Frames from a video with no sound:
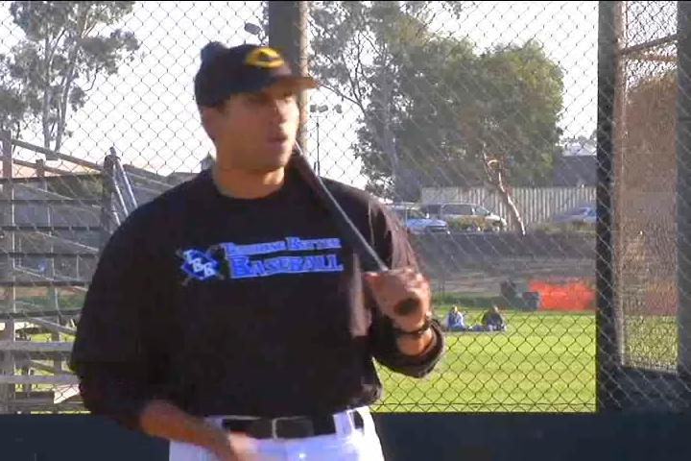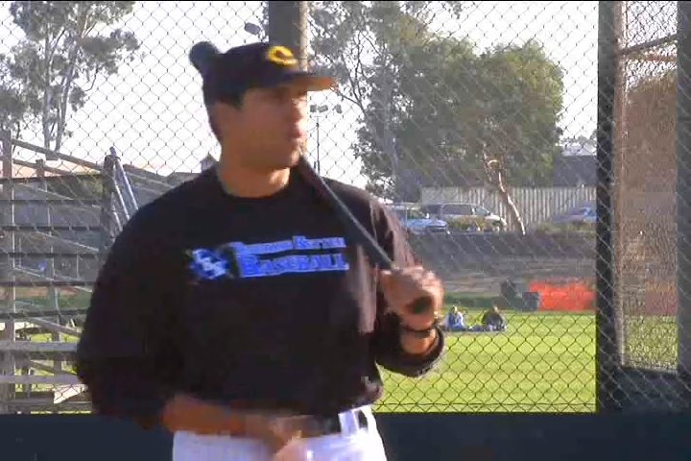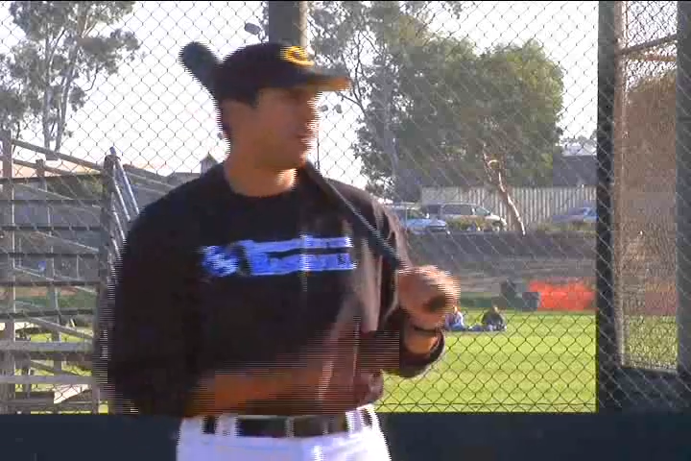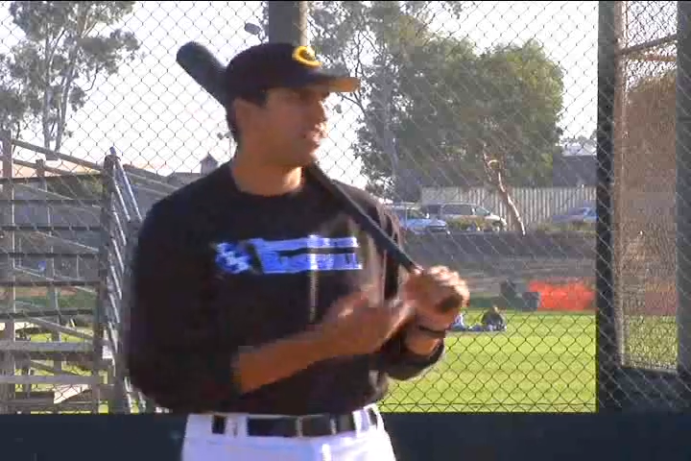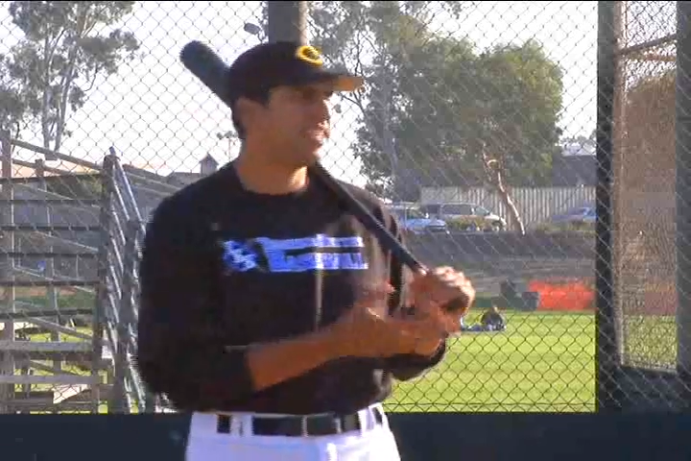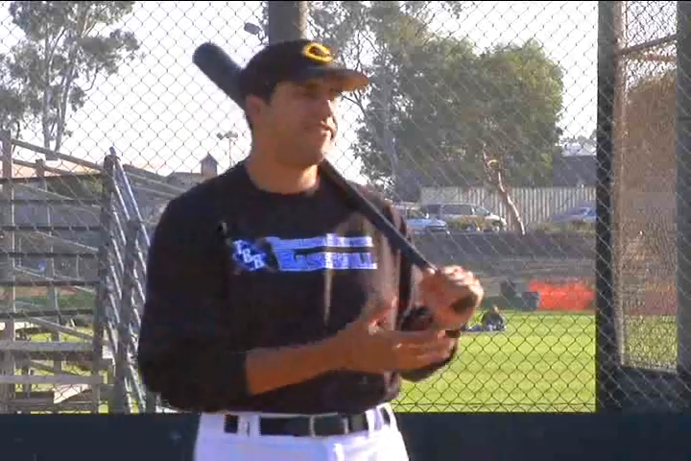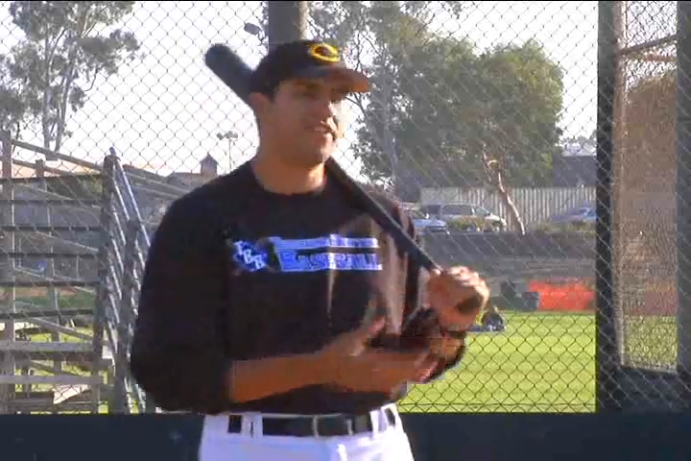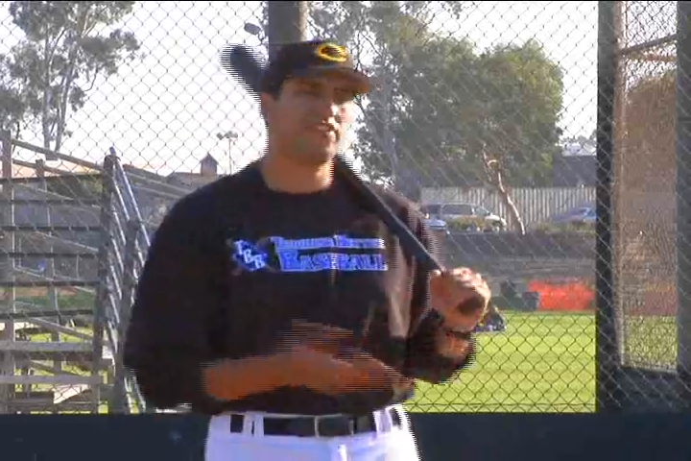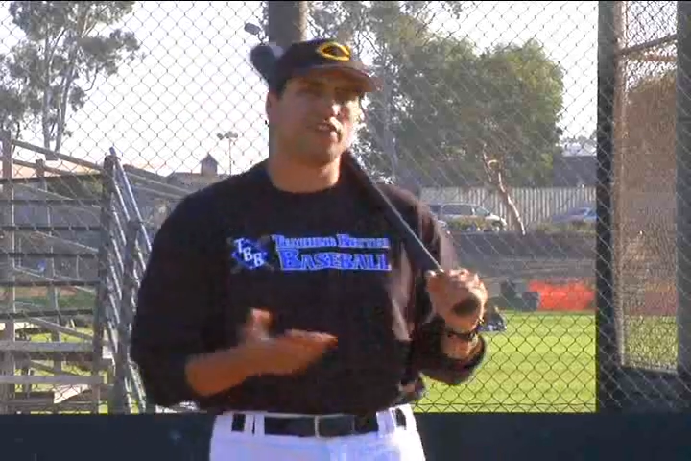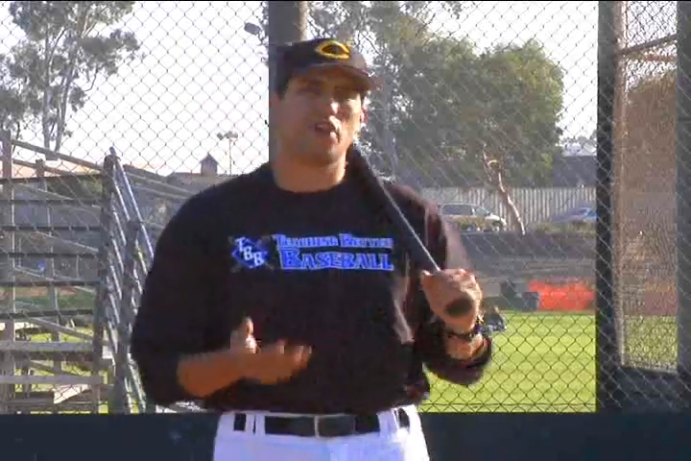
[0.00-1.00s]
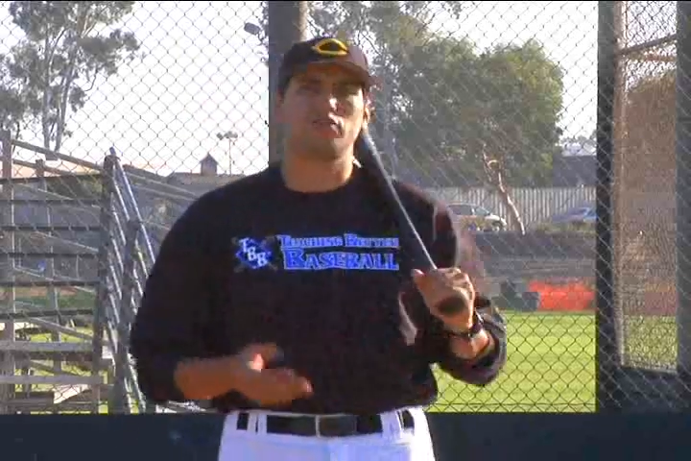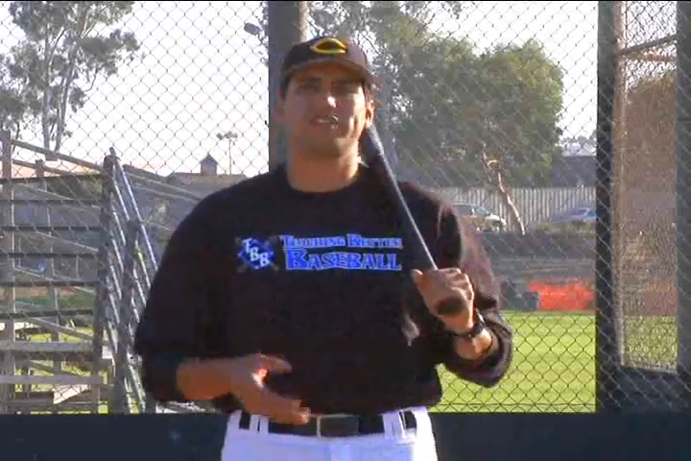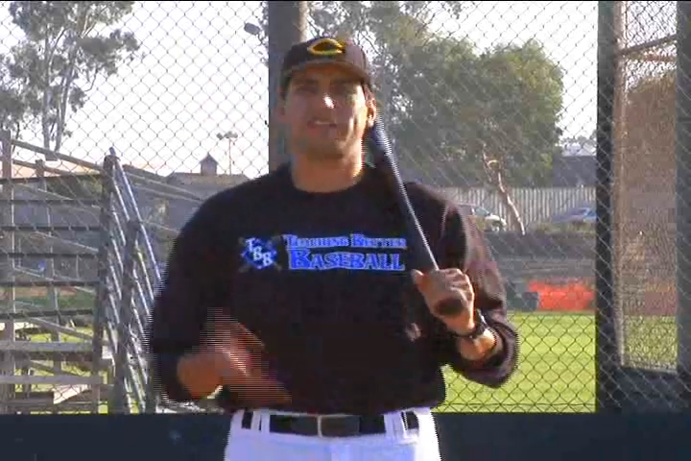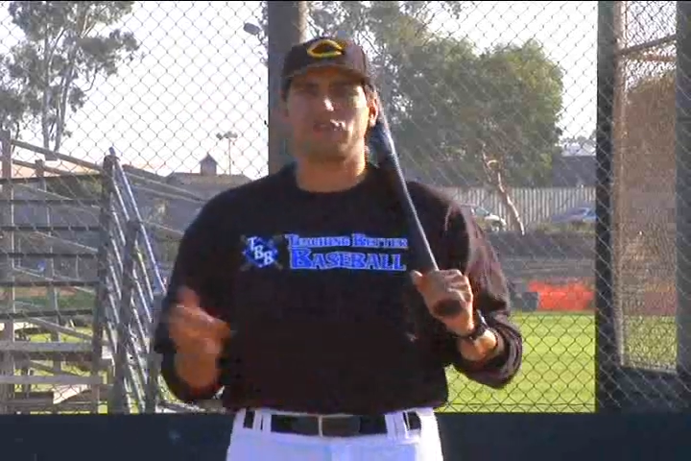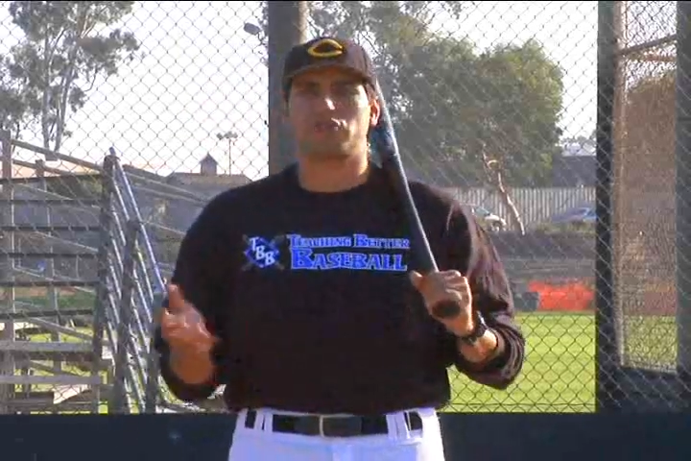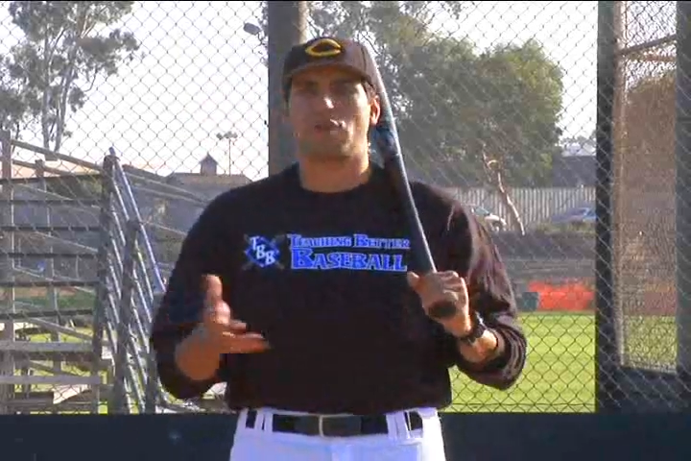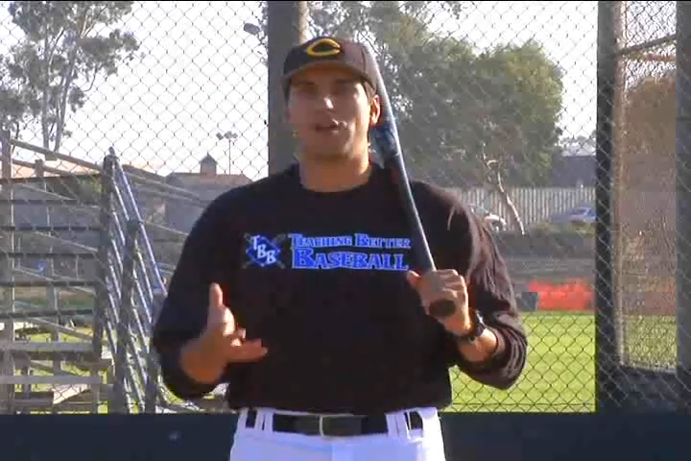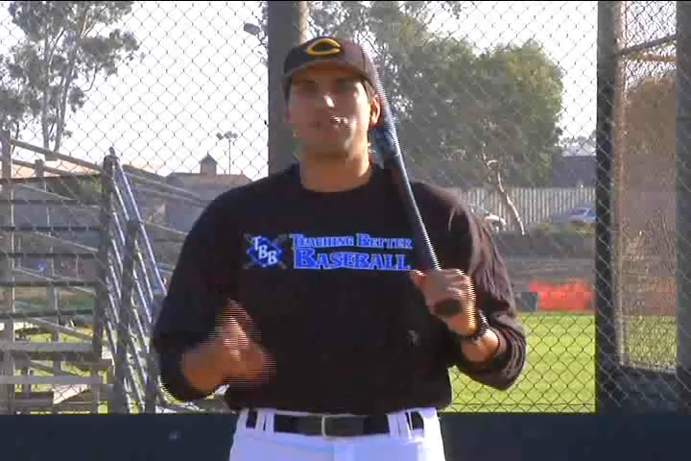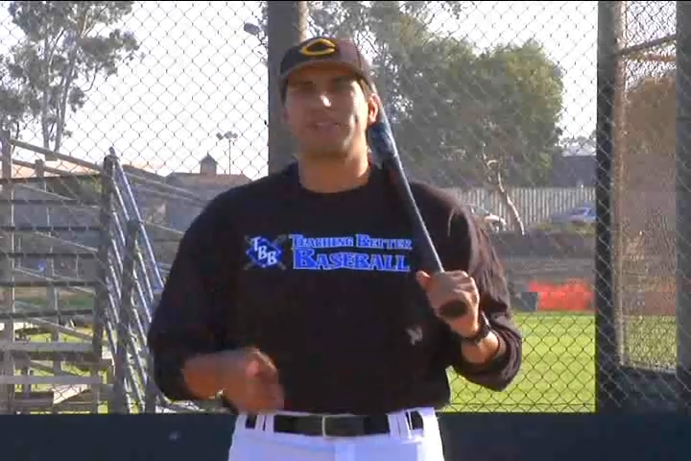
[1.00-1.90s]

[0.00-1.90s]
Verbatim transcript: while the defense knows that there's runners